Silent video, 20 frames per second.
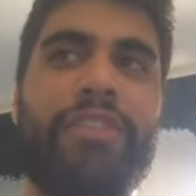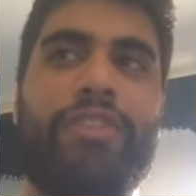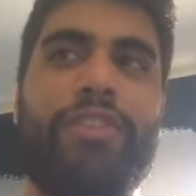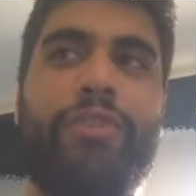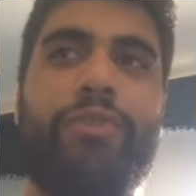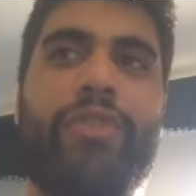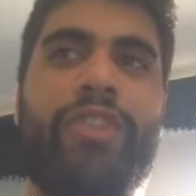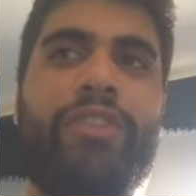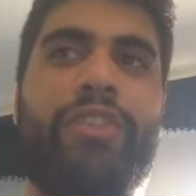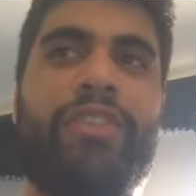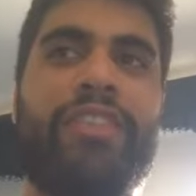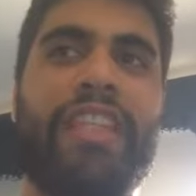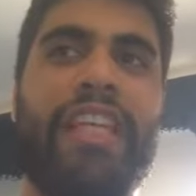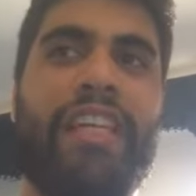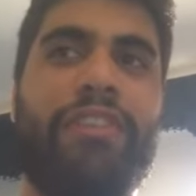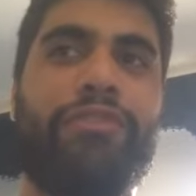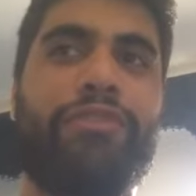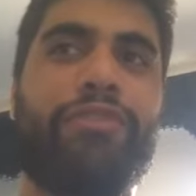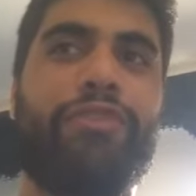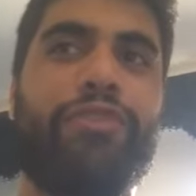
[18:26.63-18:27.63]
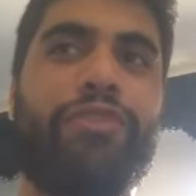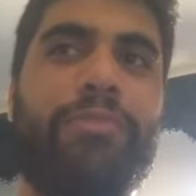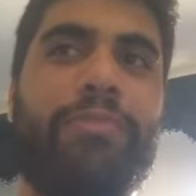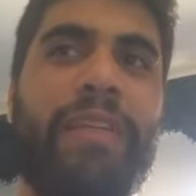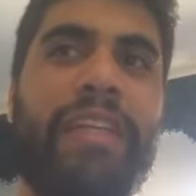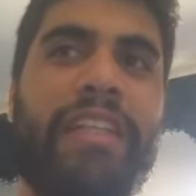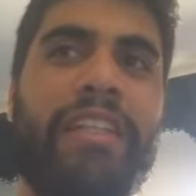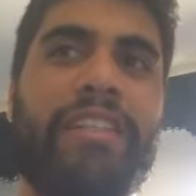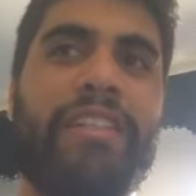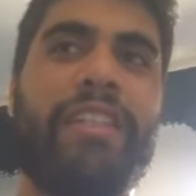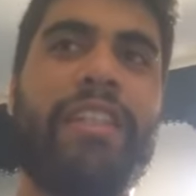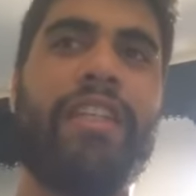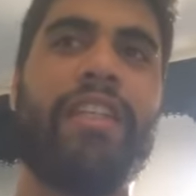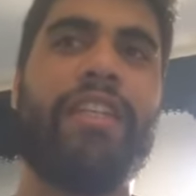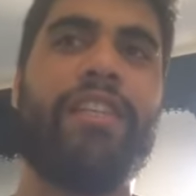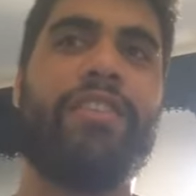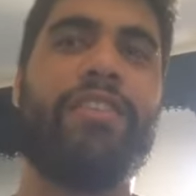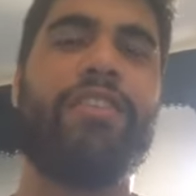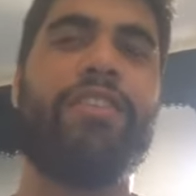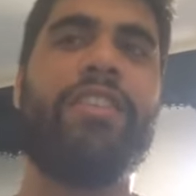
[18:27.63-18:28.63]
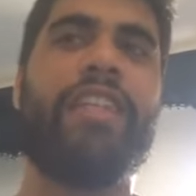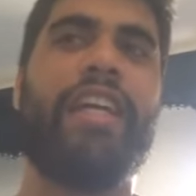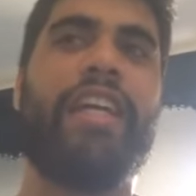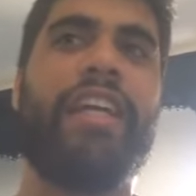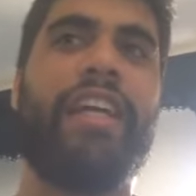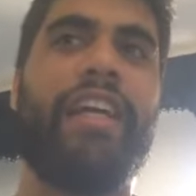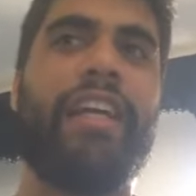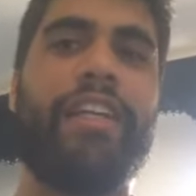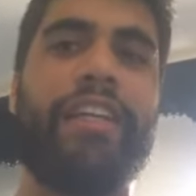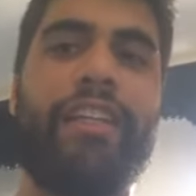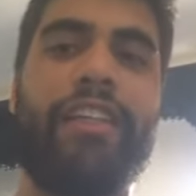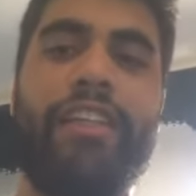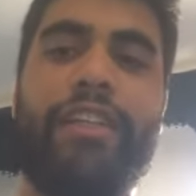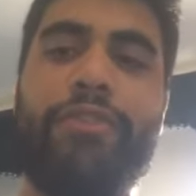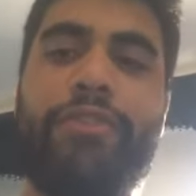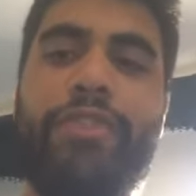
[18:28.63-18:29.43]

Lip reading: So we don't have to spend the day hungry.